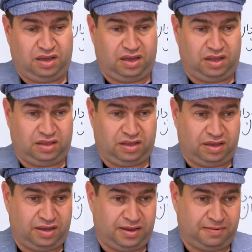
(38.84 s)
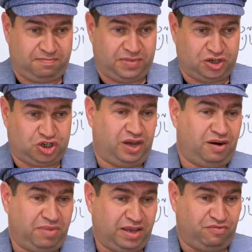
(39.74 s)
and share
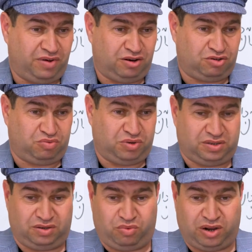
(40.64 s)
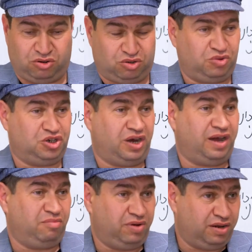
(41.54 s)
many values with the values which
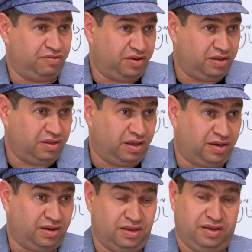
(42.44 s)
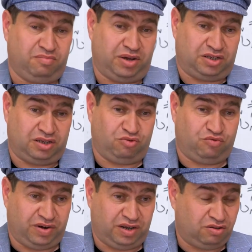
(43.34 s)
I believe in, like personal
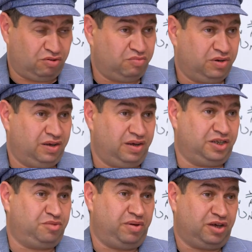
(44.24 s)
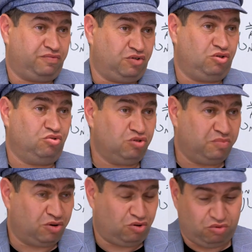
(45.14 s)
freedom, respect for
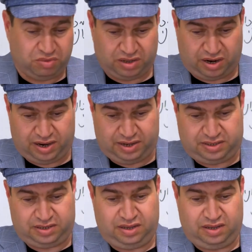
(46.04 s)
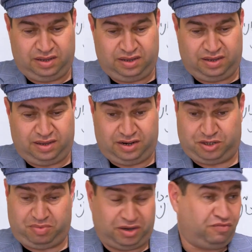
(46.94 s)
human rights,
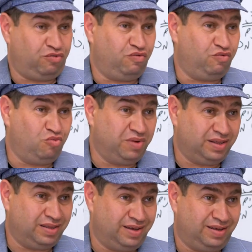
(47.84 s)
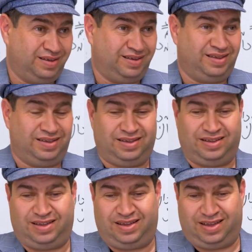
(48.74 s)
respect for women,
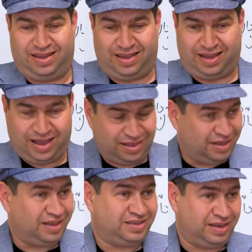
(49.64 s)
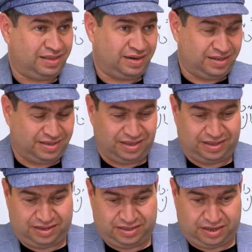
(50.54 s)
and etc.,
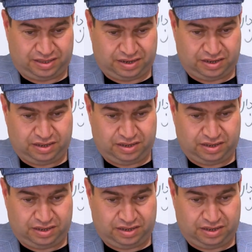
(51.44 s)
etc., etc.,